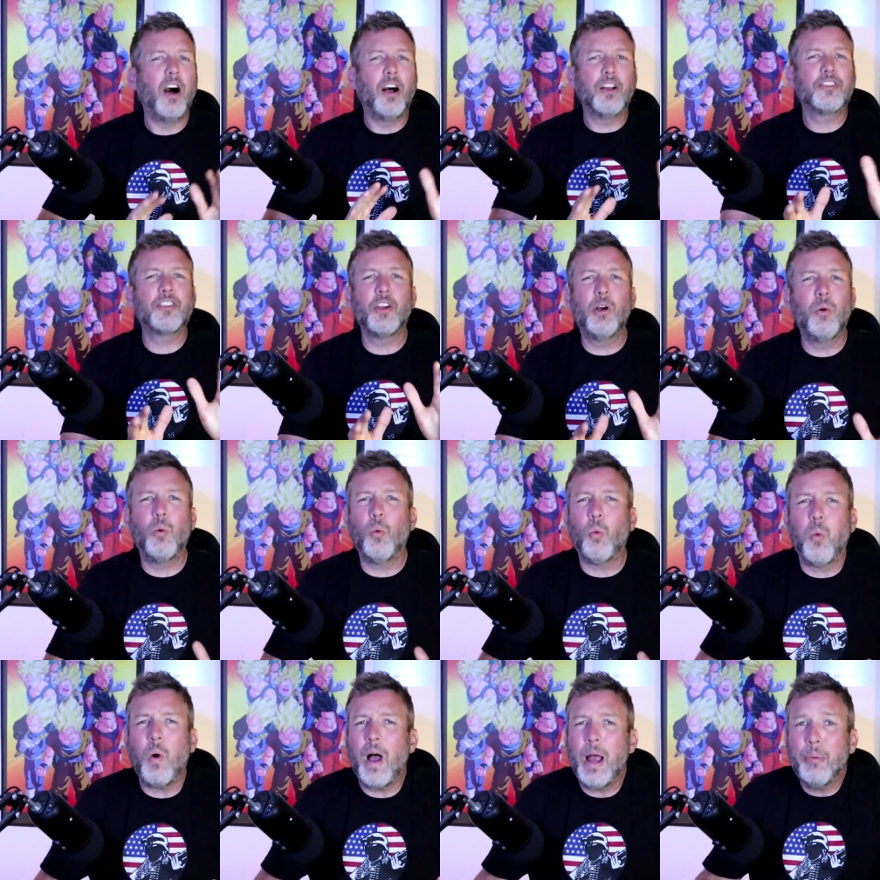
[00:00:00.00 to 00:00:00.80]
Also,
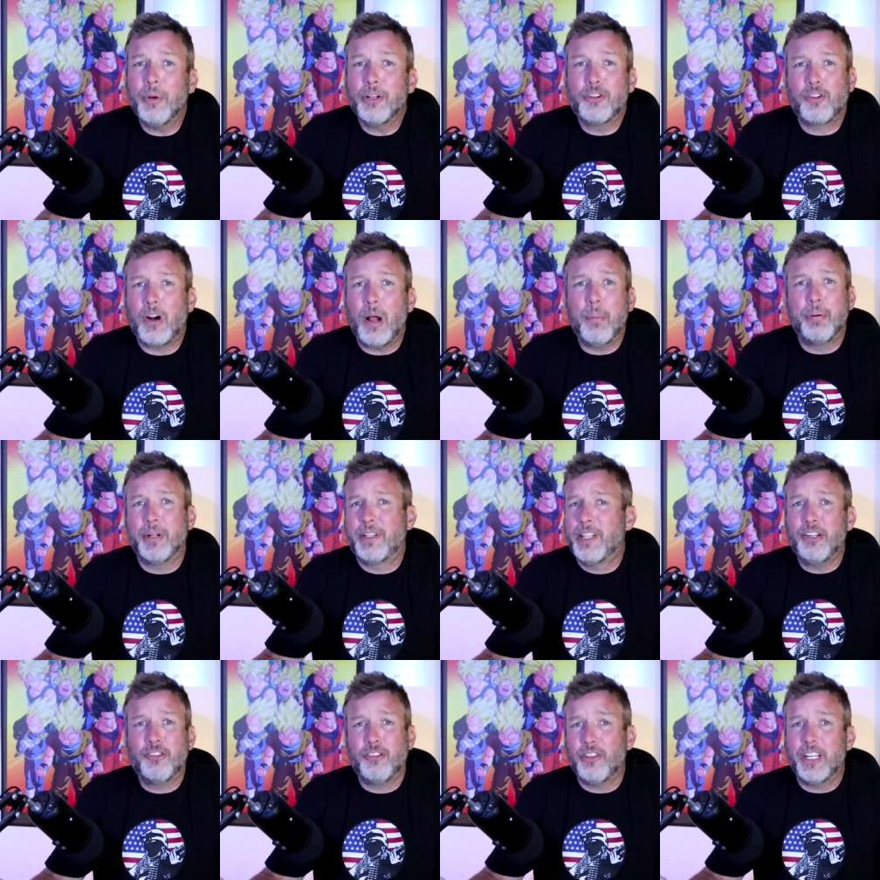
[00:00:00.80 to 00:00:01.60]
why would Trump
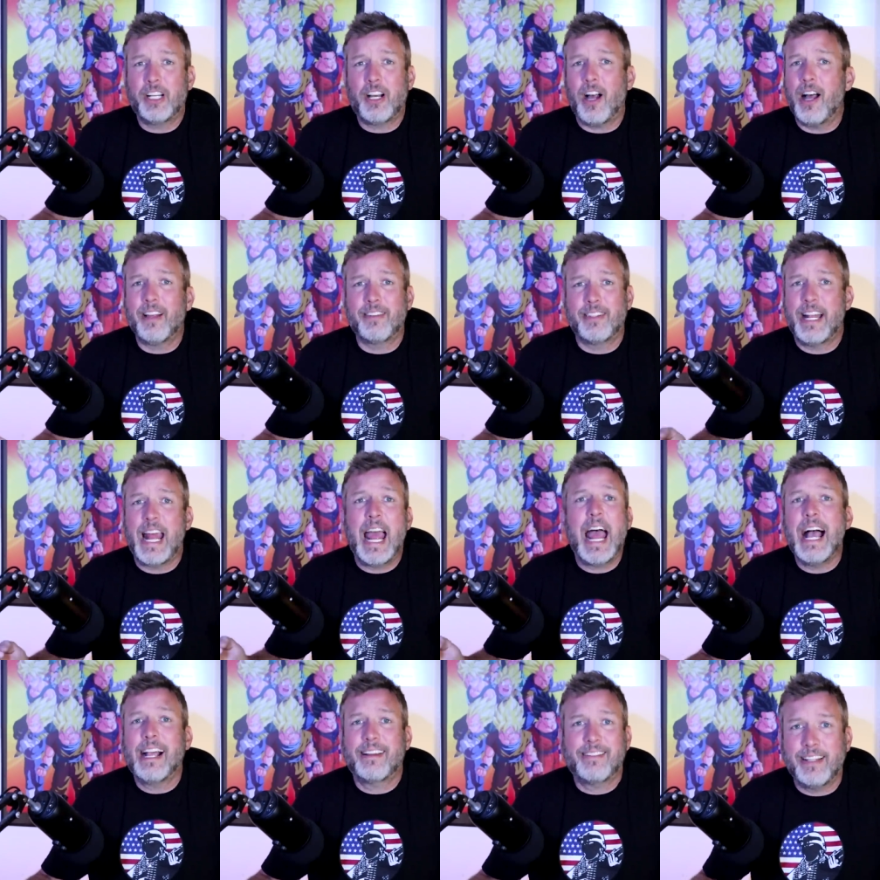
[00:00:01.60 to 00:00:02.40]
potentially cause an
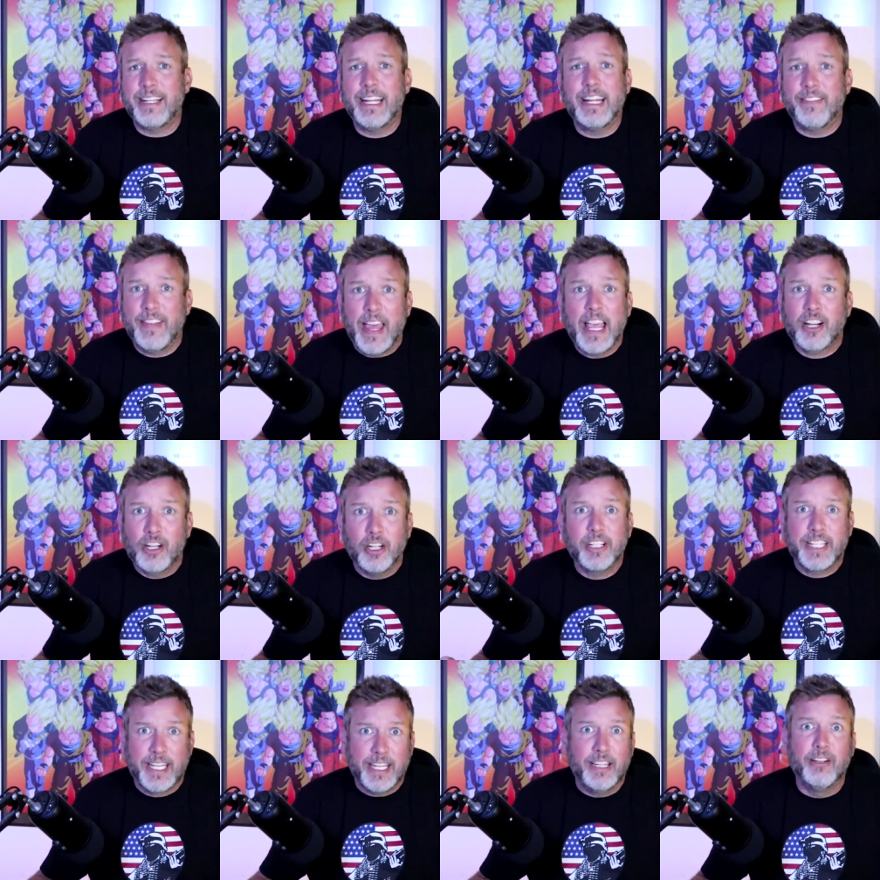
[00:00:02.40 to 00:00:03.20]
accident that
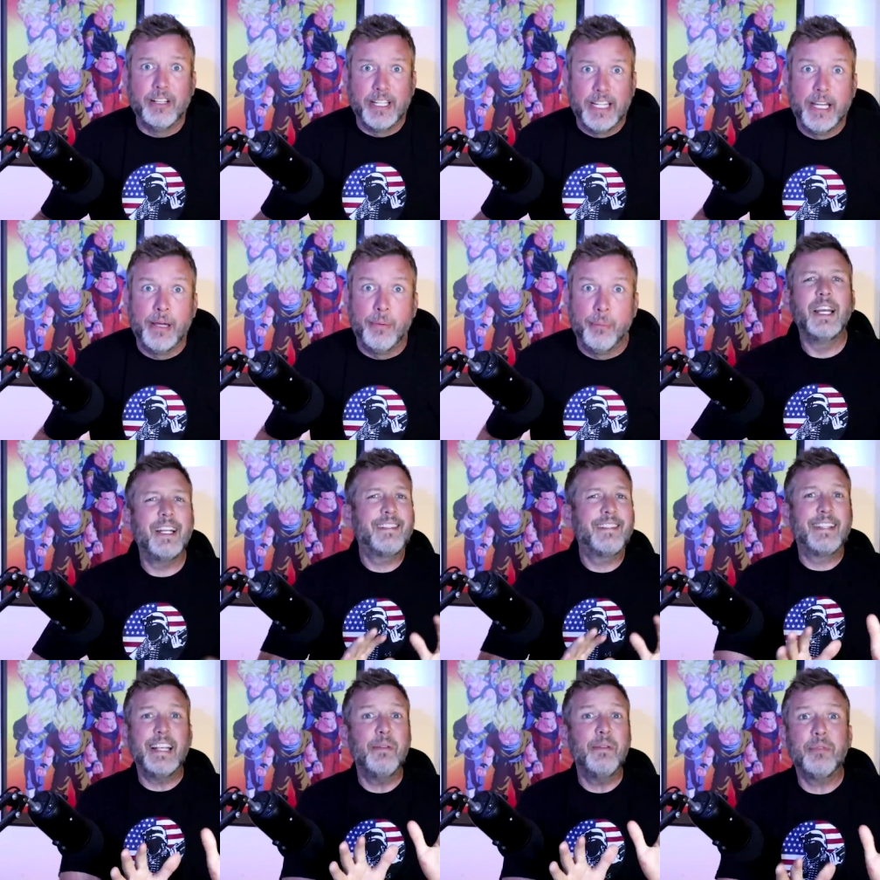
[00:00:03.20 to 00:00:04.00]
could kill him? It
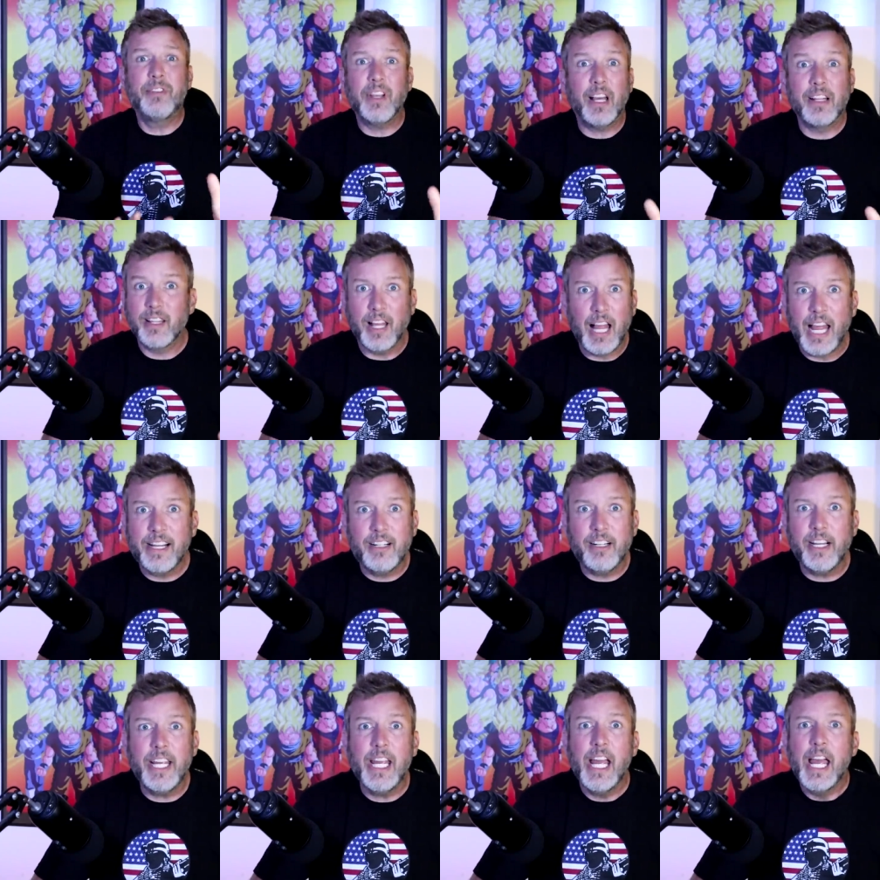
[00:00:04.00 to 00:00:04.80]
seems
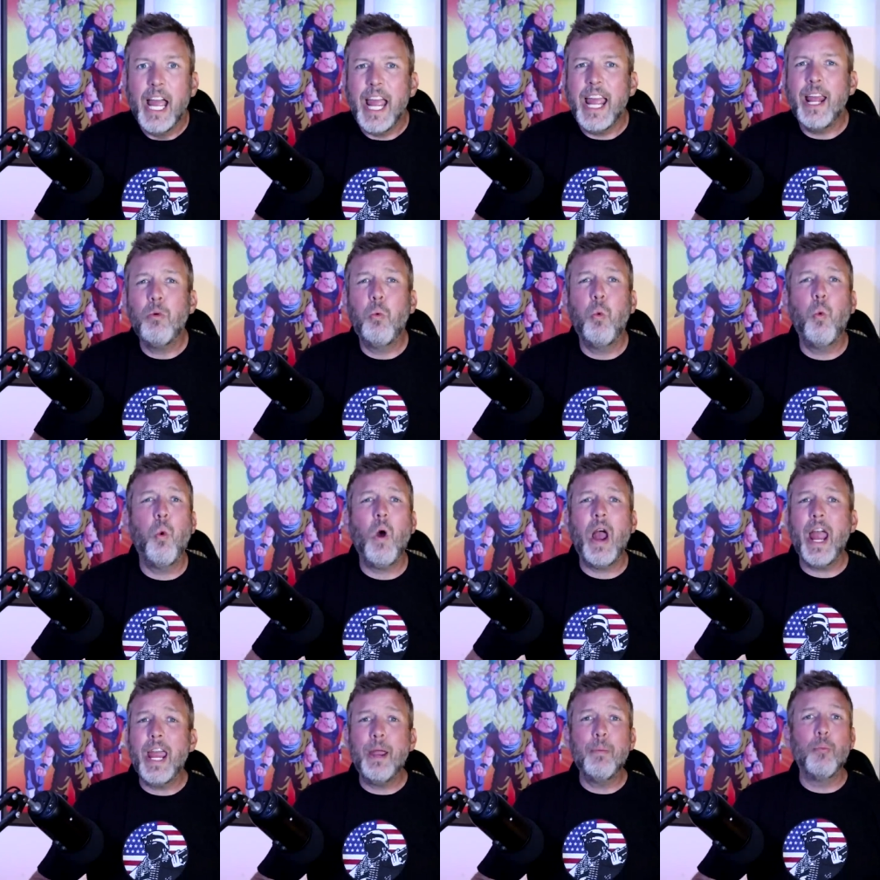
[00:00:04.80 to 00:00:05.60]
unlikely and
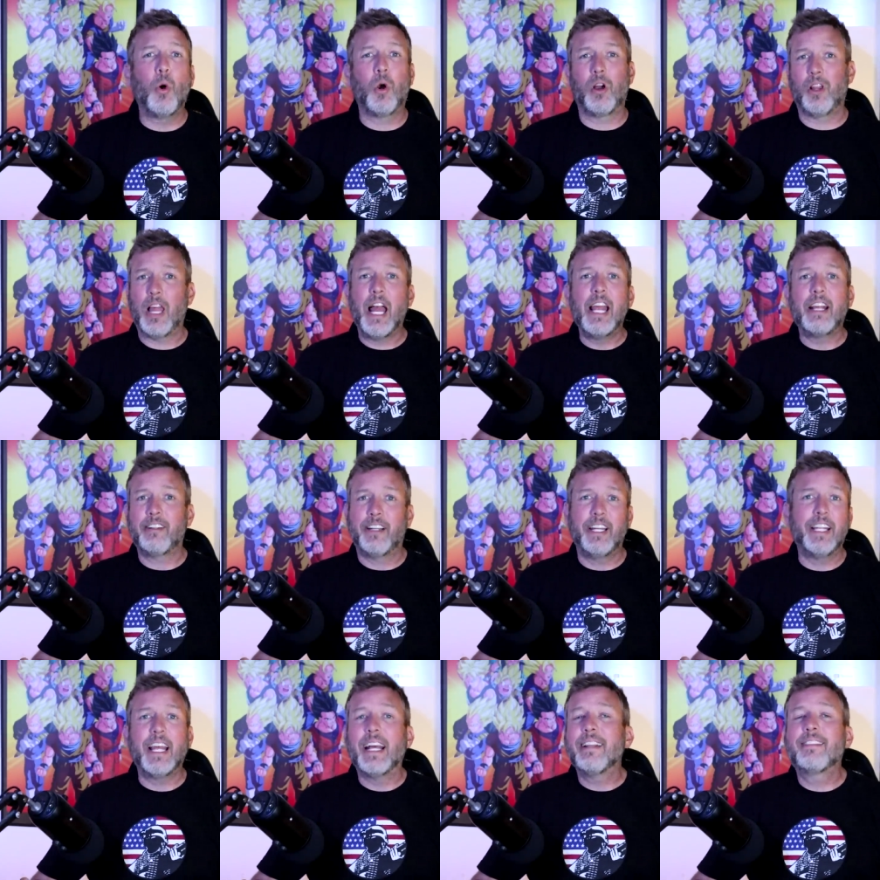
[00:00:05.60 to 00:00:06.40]
way more
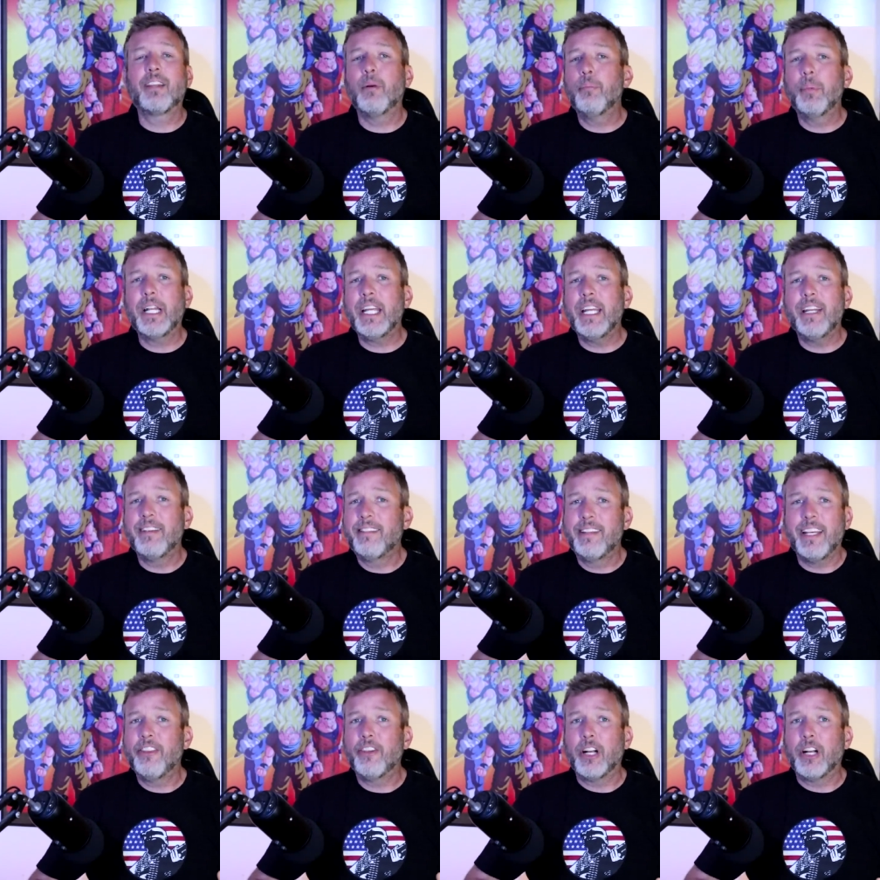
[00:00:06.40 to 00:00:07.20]
likely that somebody is
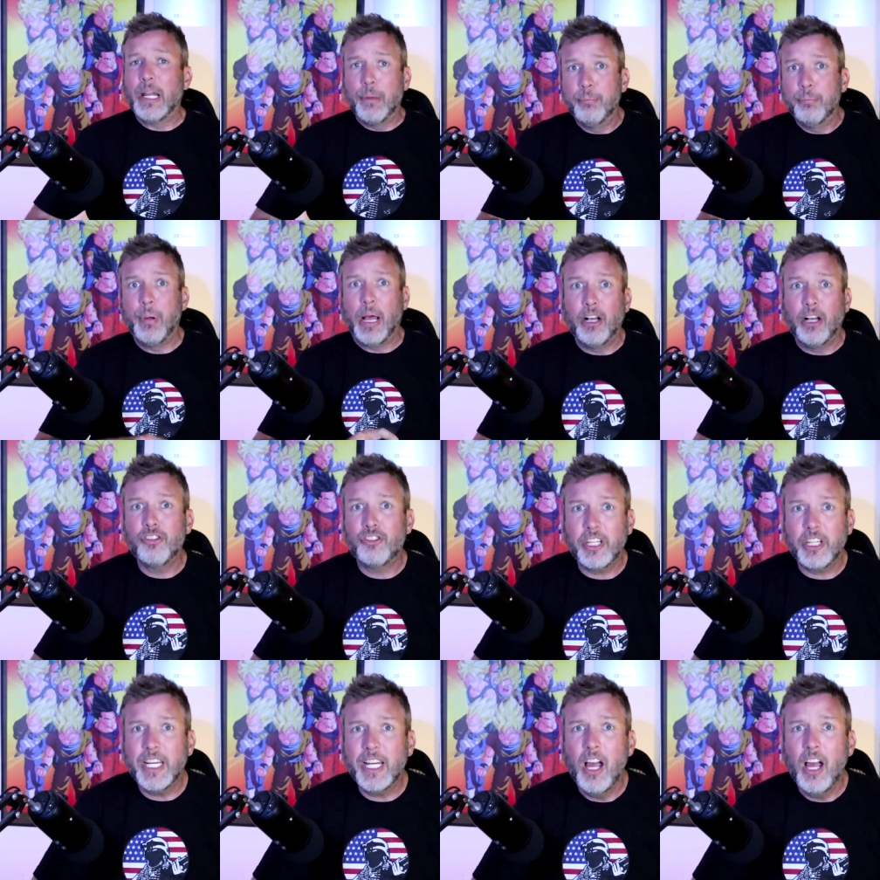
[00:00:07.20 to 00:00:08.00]
either
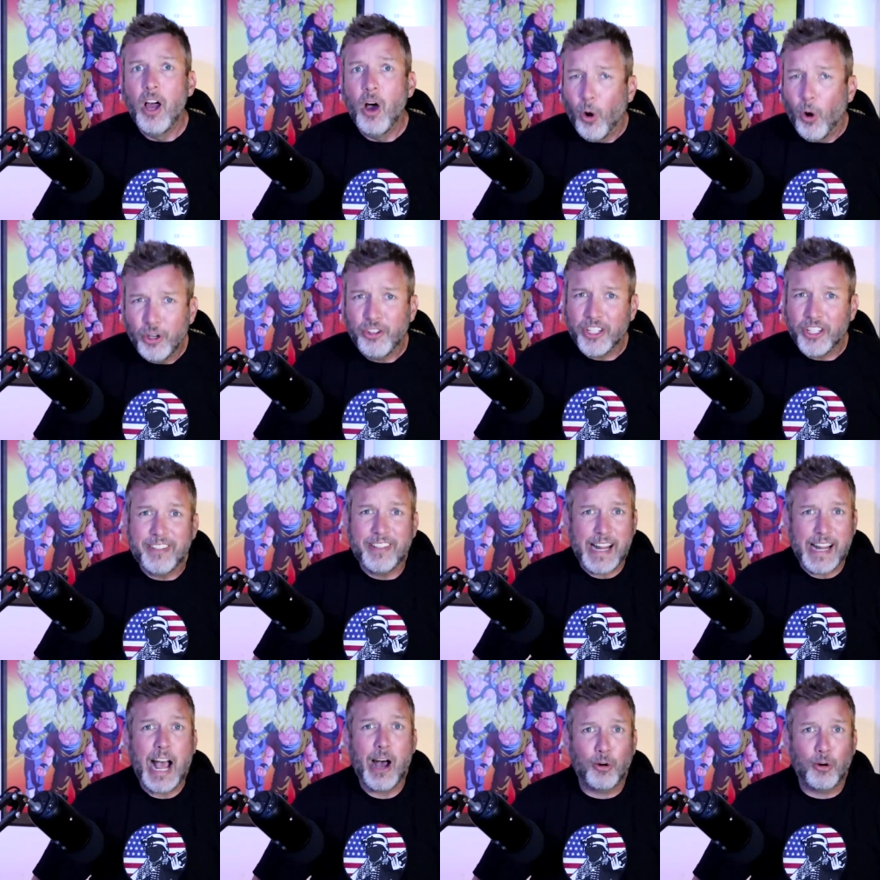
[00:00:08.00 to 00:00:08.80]
embellishing or
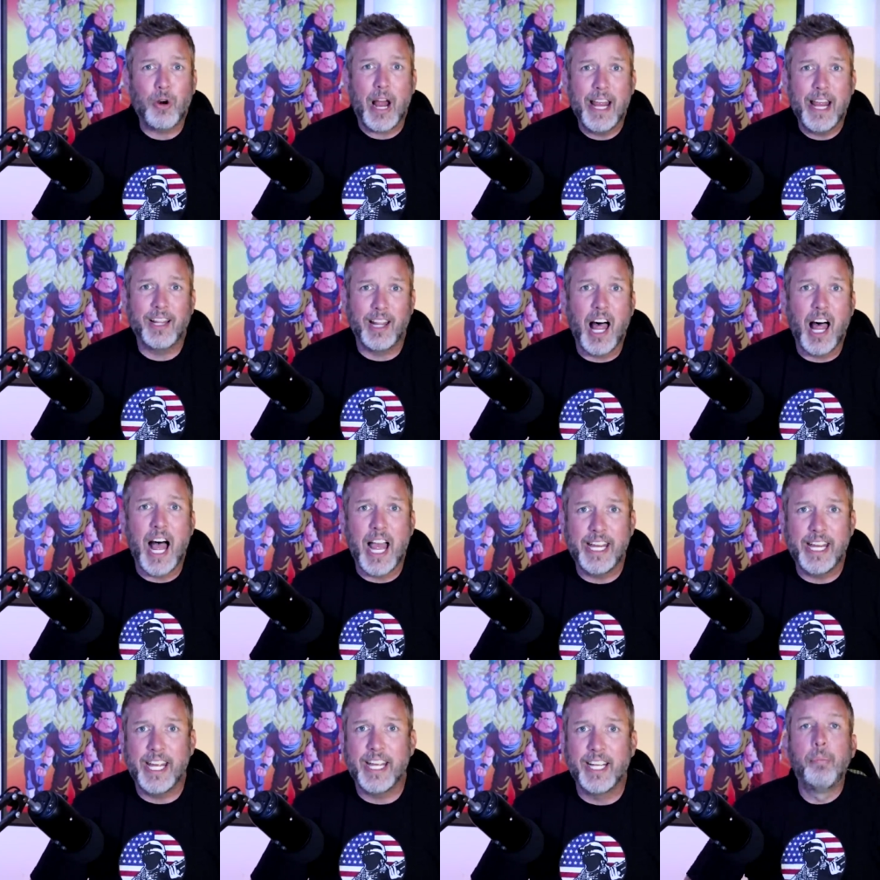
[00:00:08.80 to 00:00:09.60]
just outright
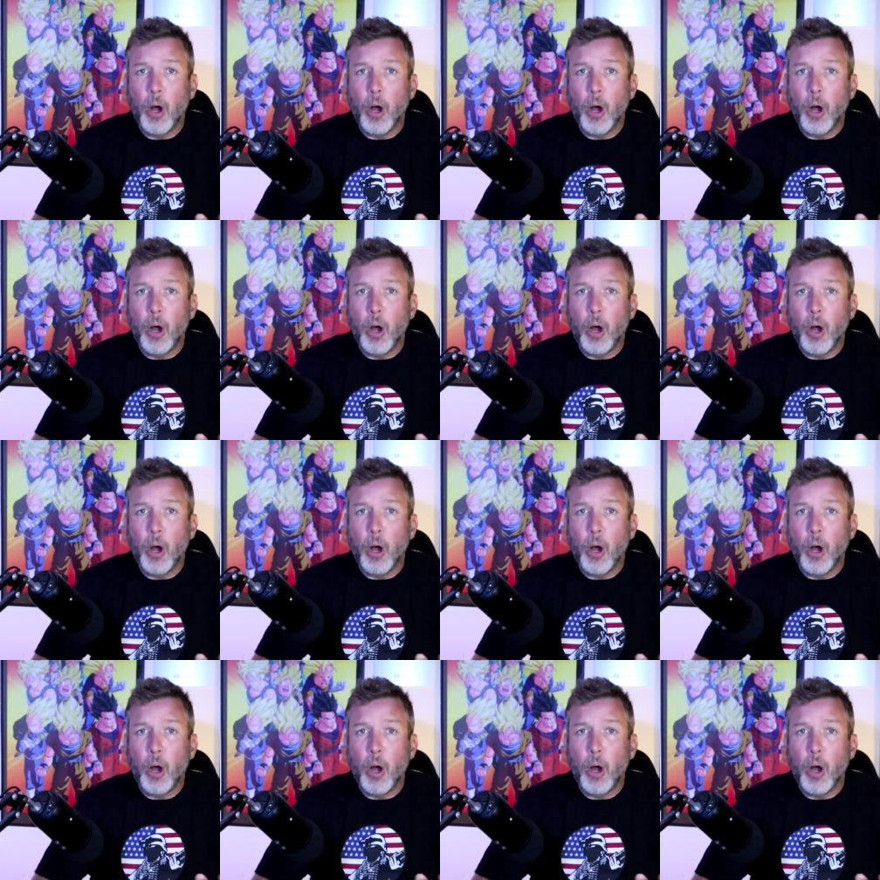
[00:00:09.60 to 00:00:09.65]
lying.